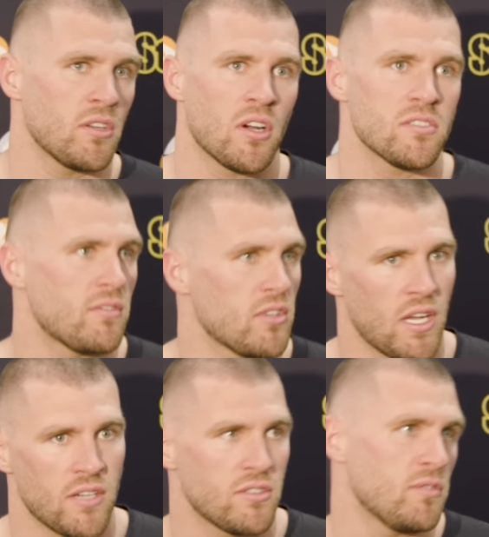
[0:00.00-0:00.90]
Yards after
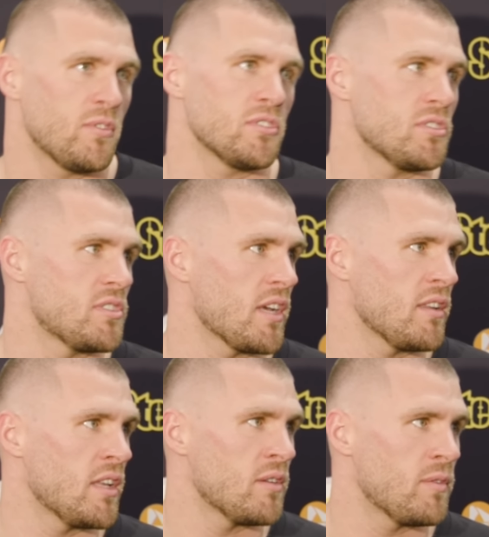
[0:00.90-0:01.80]
catch, they're first or
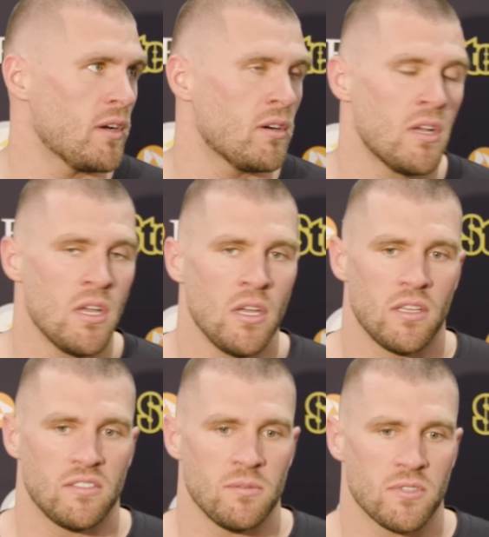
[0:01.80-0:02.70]
second in the NFL.
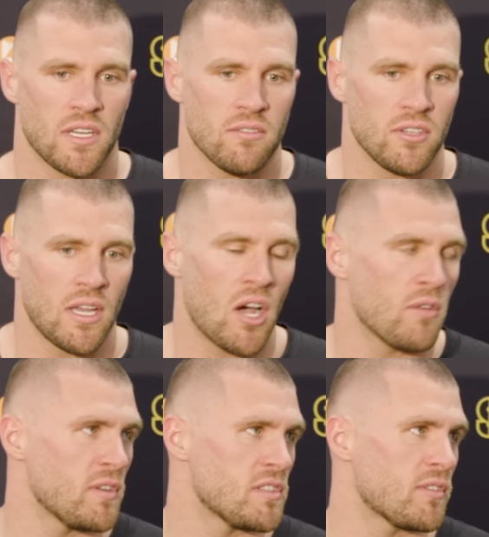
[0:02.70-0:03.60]
It seems like every
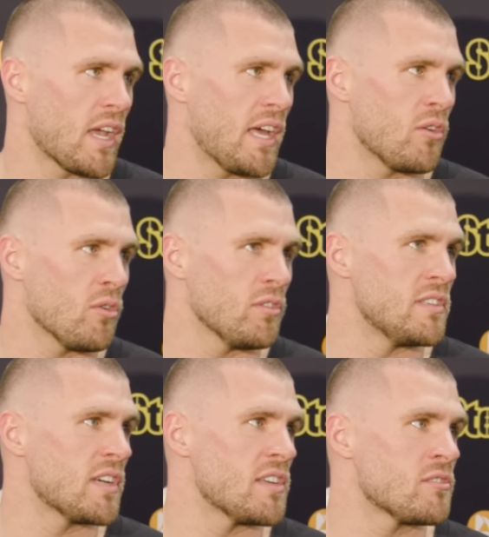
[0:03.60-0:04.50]
offensive category,
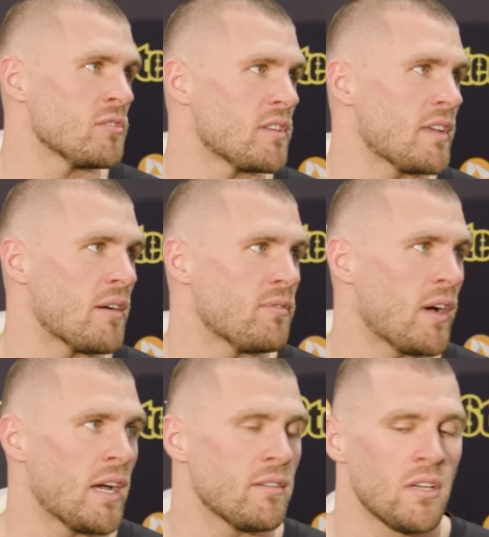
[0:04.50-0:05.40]
these guys are in the top
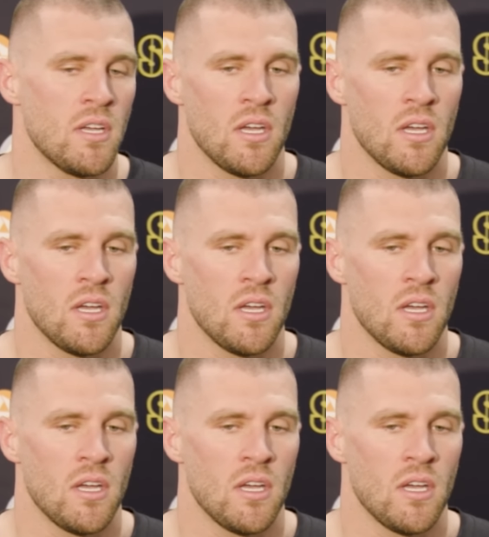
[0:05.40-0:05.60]
5.